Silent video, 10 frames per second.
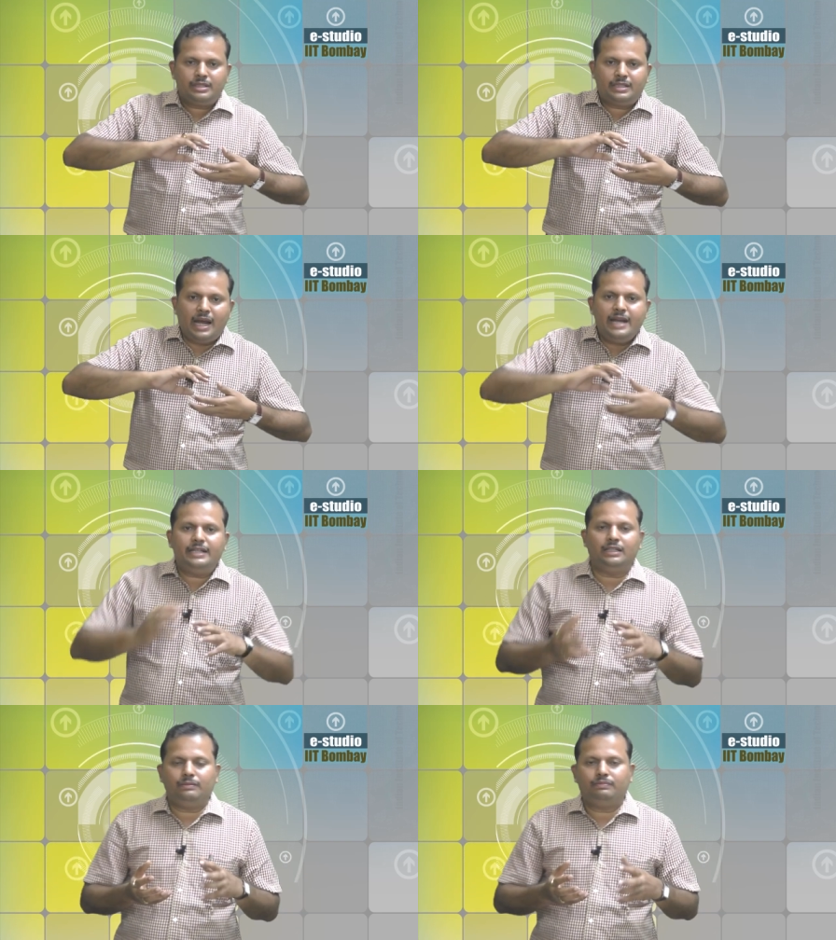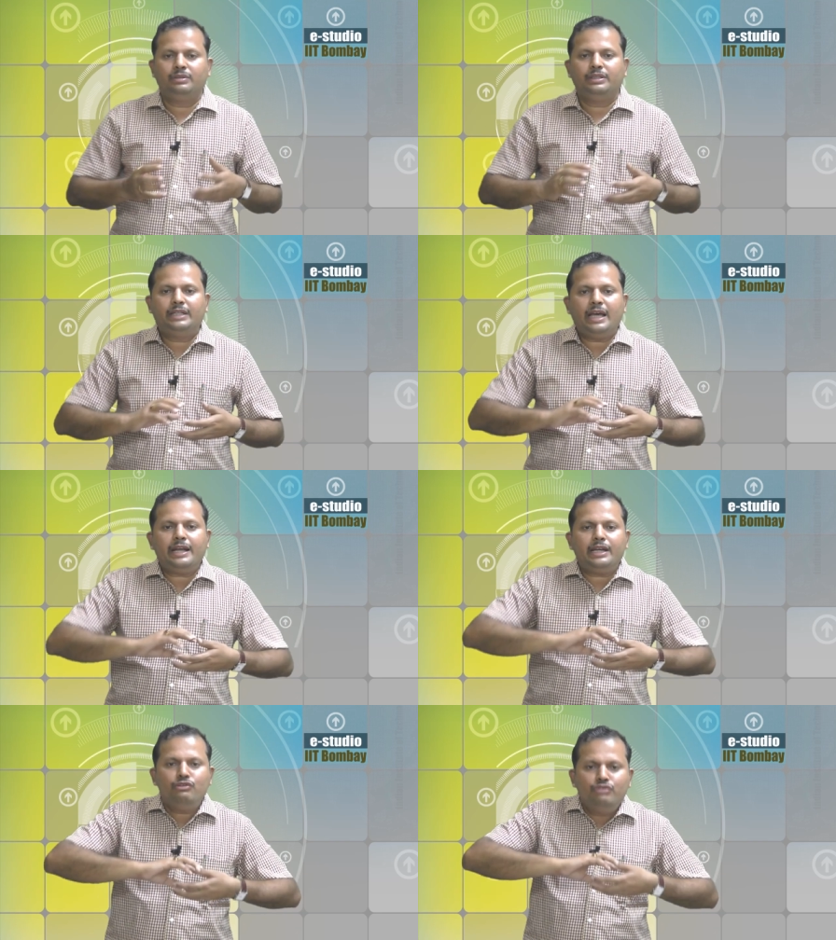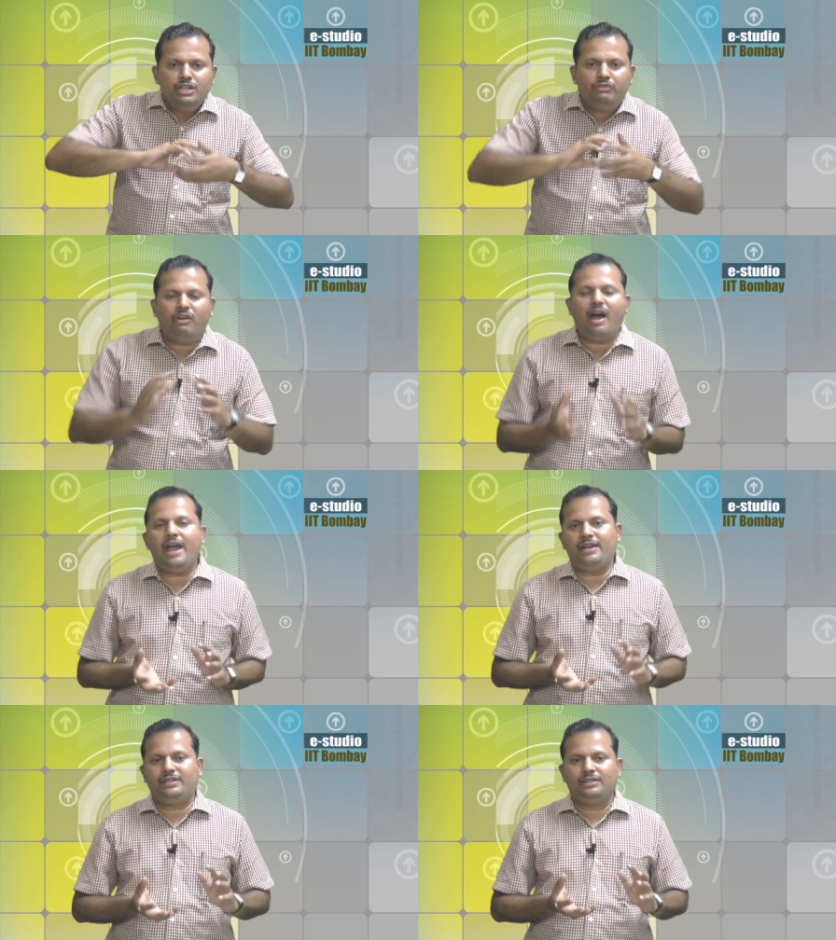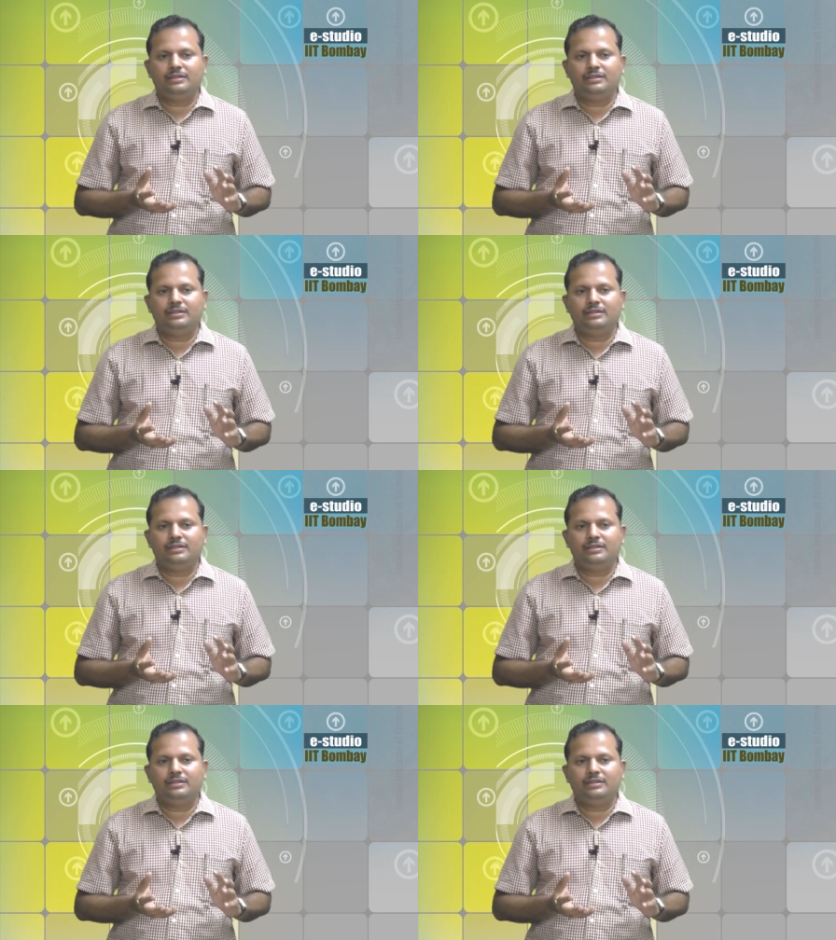tied up, they are unified